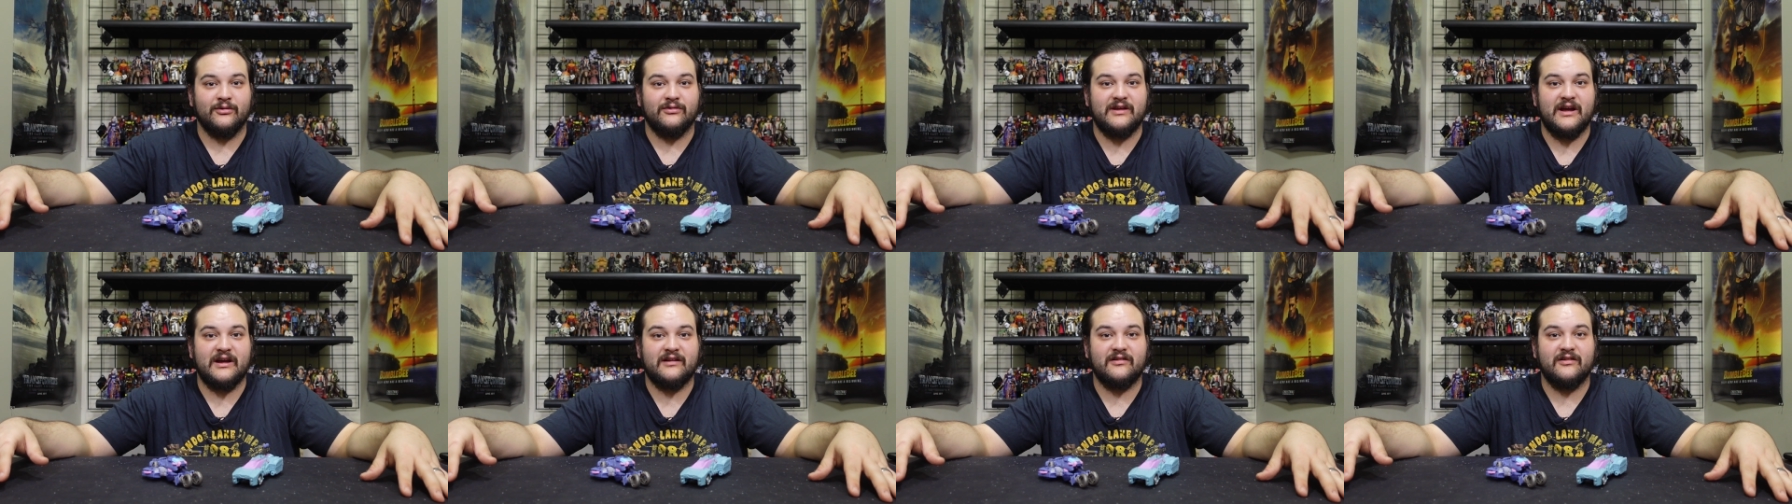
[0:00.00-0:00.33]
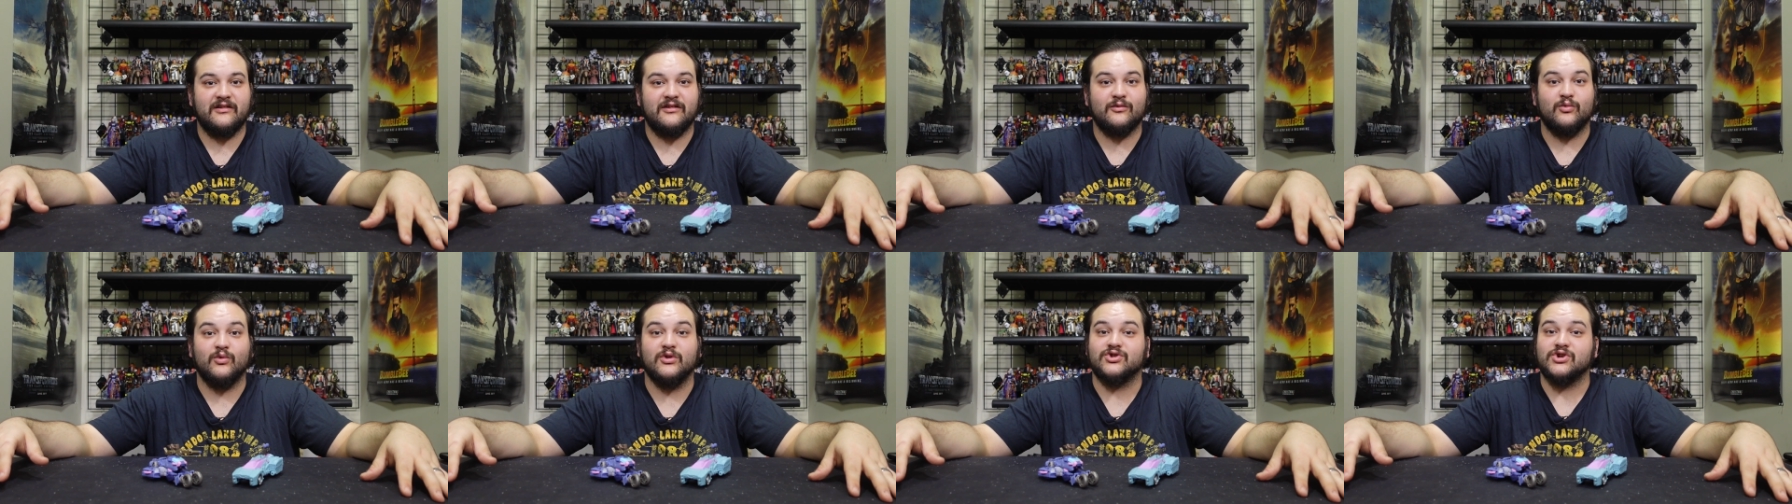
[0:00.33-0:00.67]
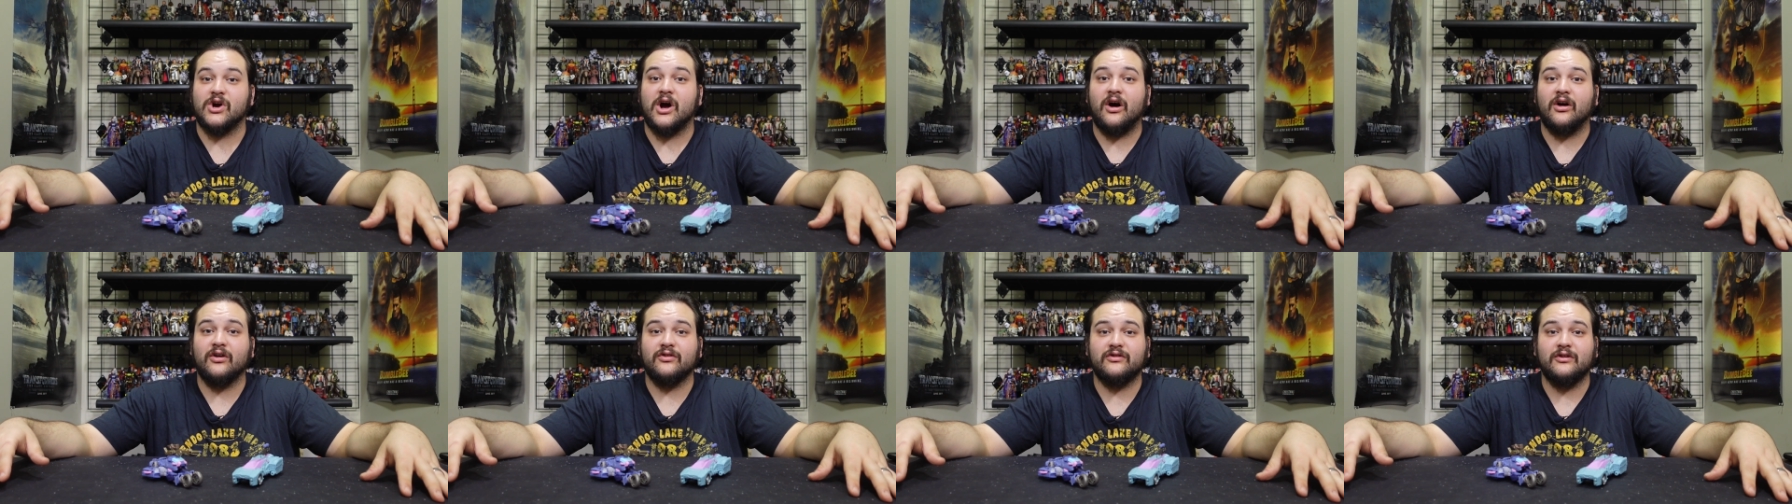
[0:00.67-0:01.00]
Texas, which
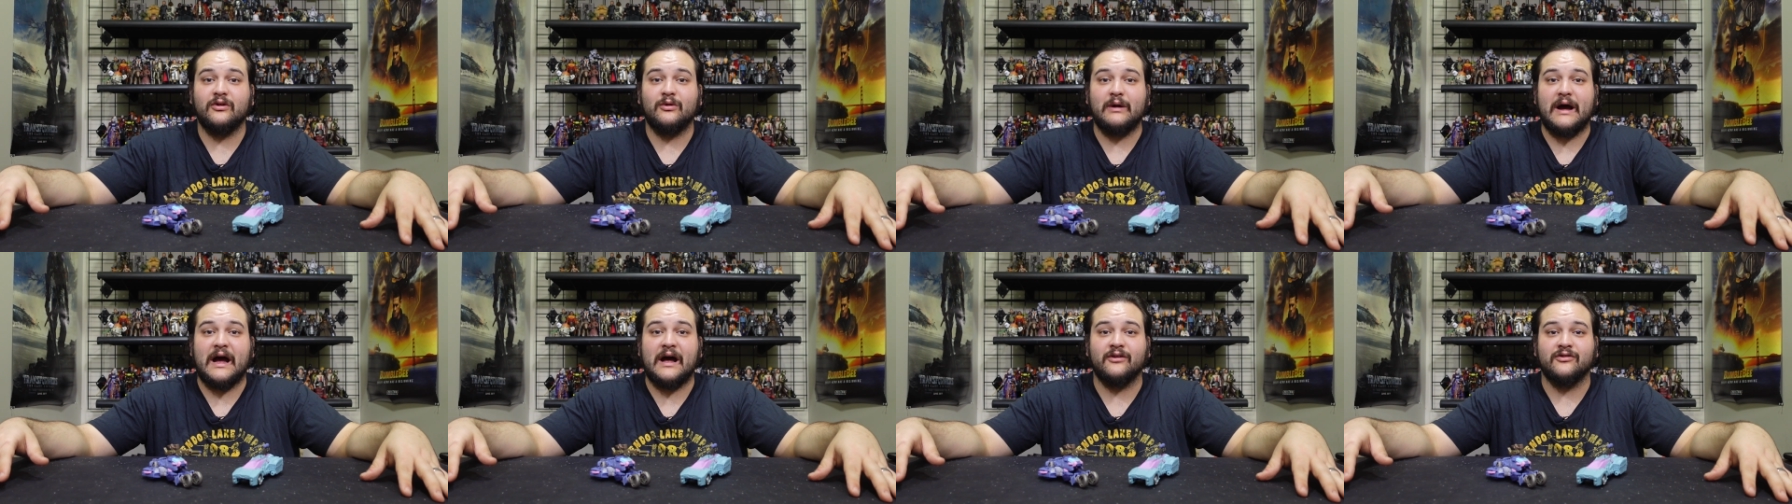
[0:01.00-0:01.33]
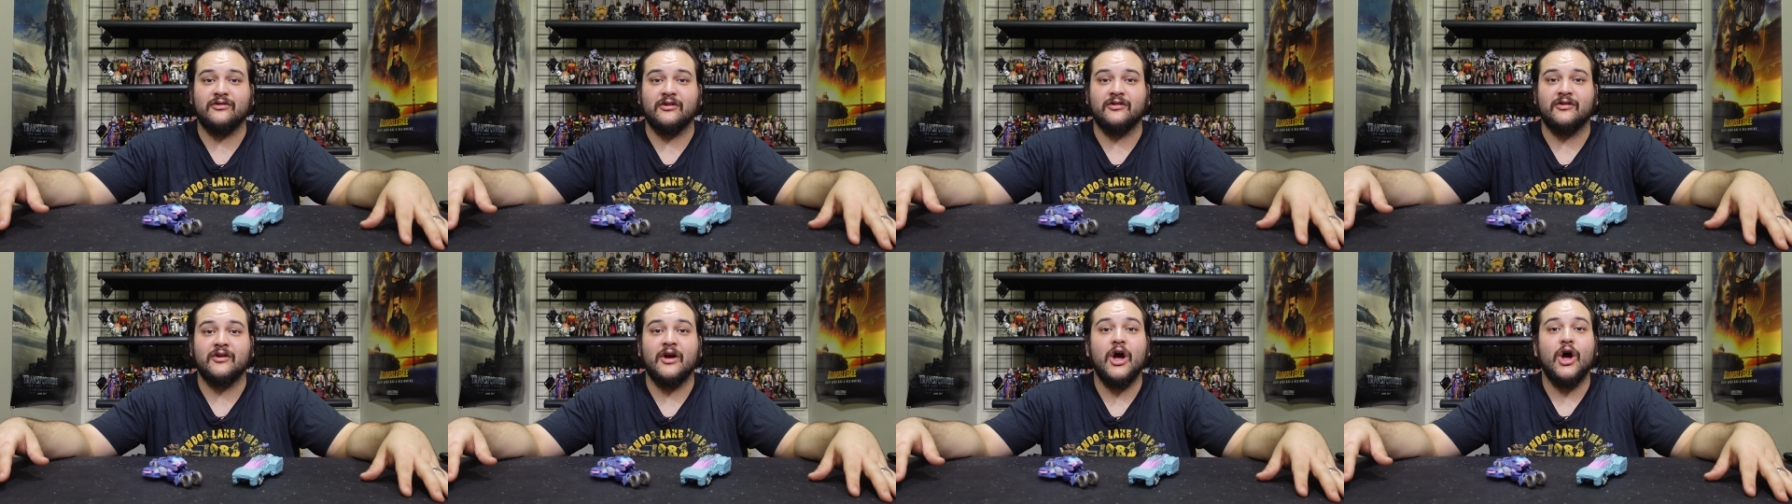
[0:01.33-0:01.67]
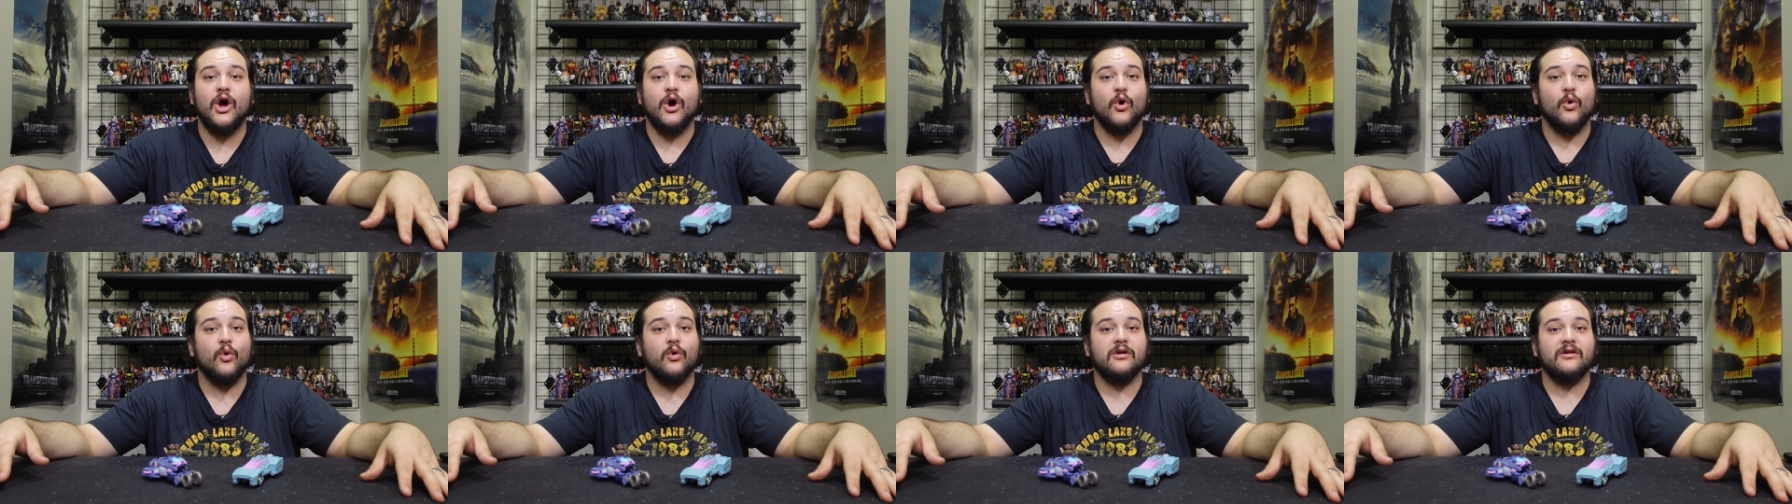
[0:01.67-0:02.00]
also houses
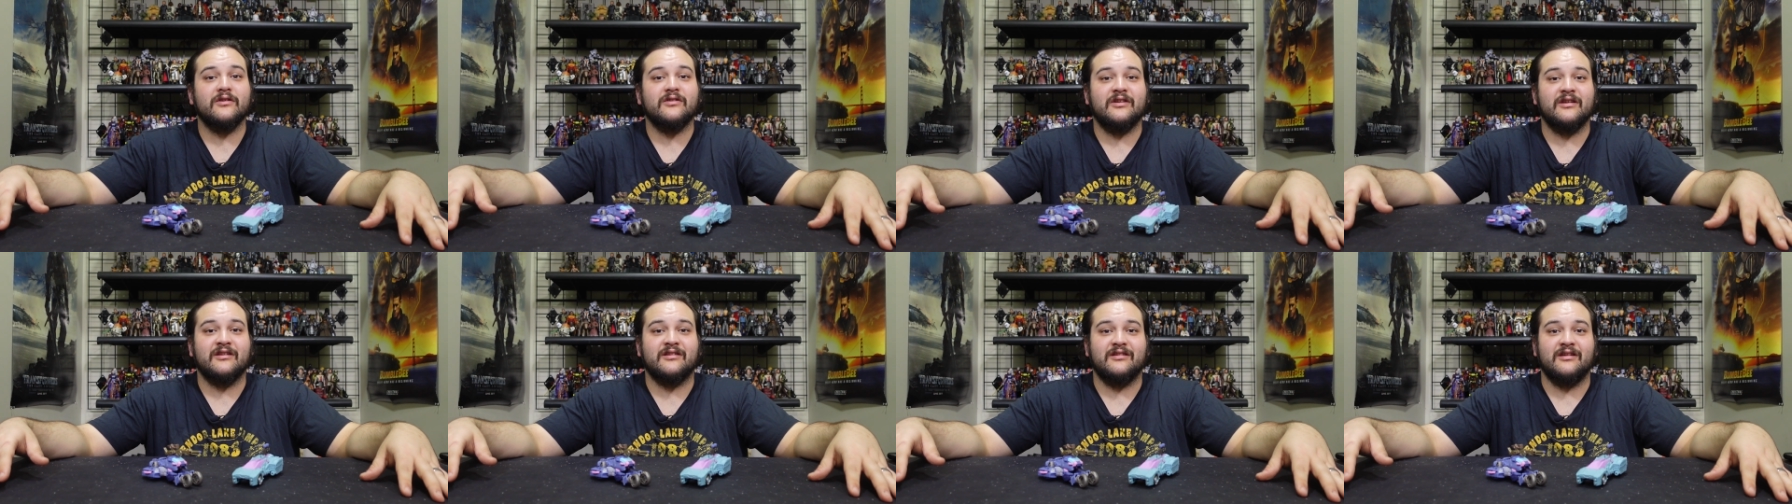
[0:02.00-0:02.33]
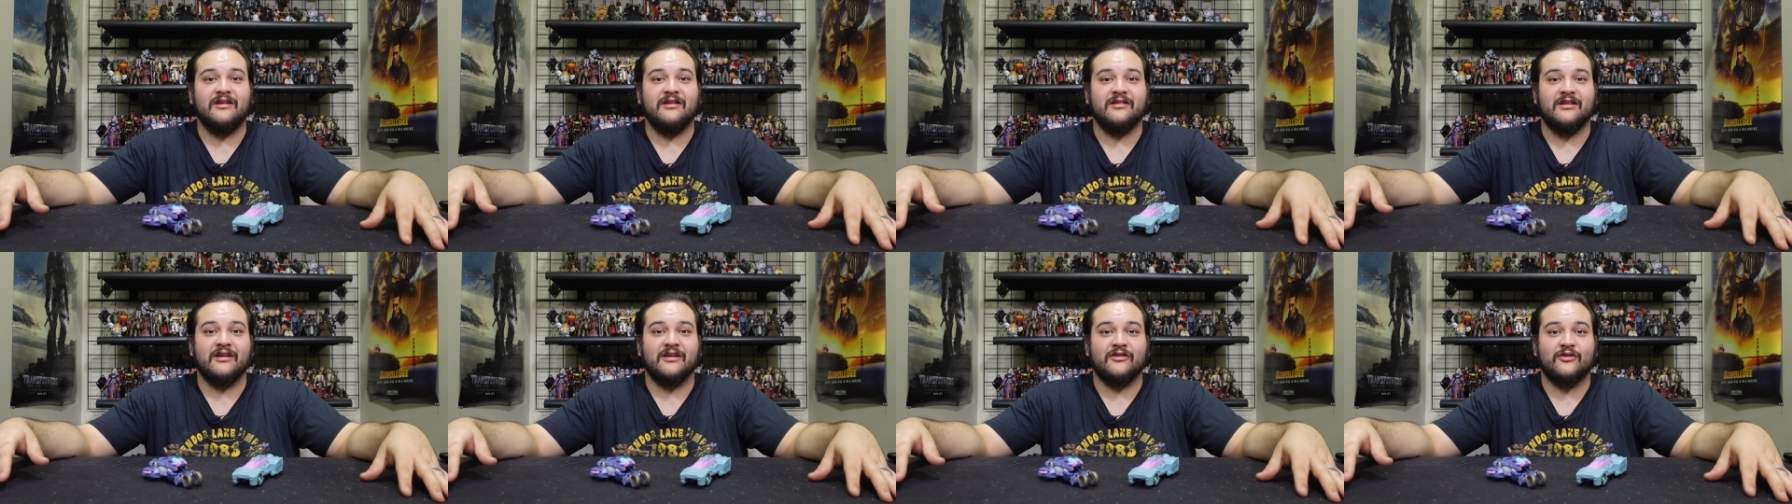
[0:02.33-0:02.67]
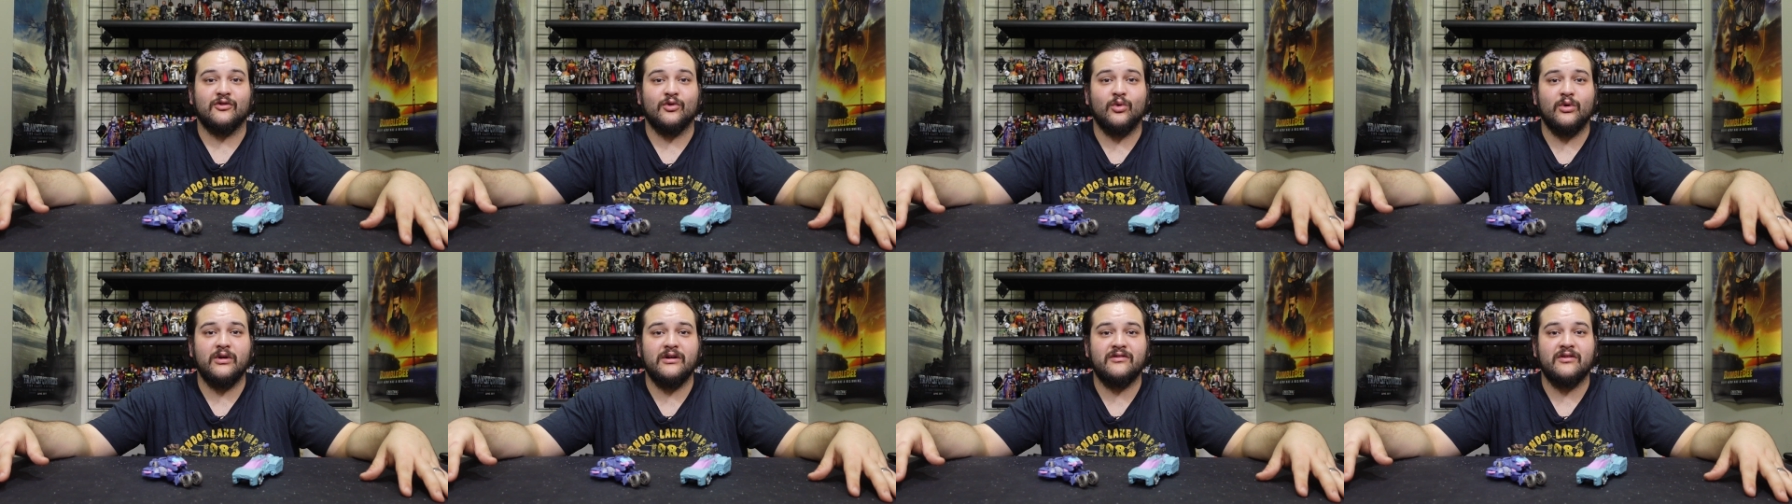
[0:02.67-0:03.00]
Order 66
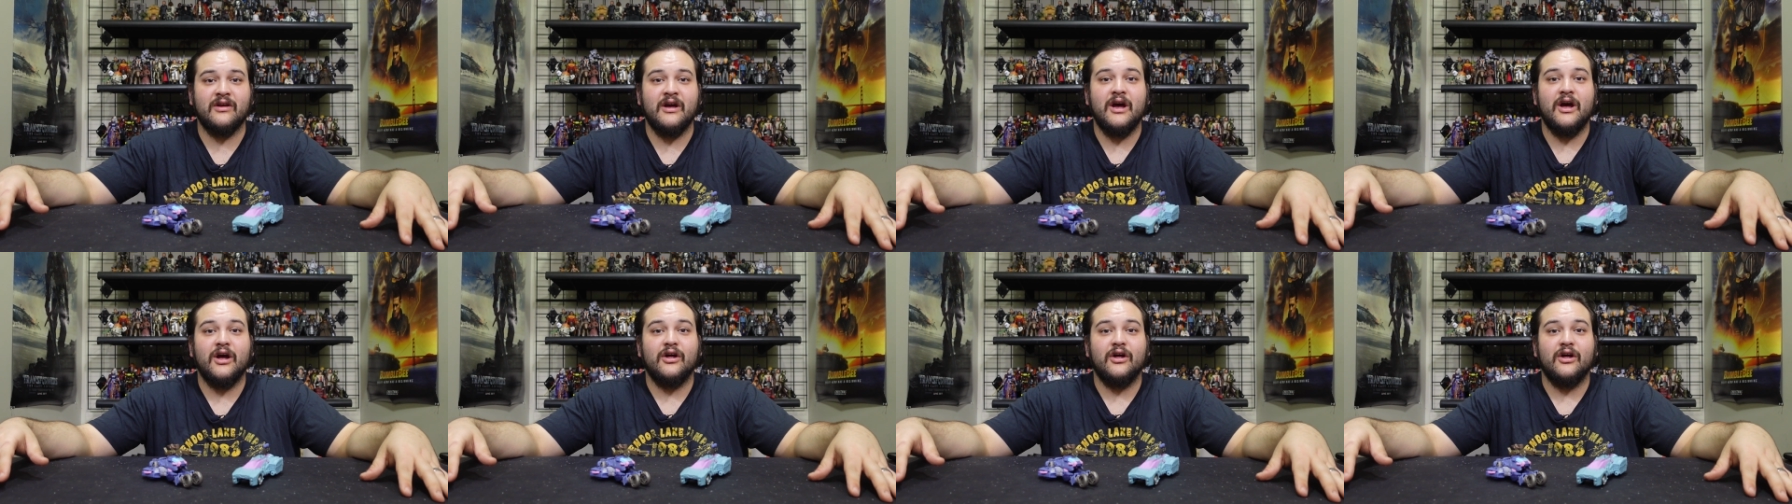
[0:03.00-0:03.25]
toys,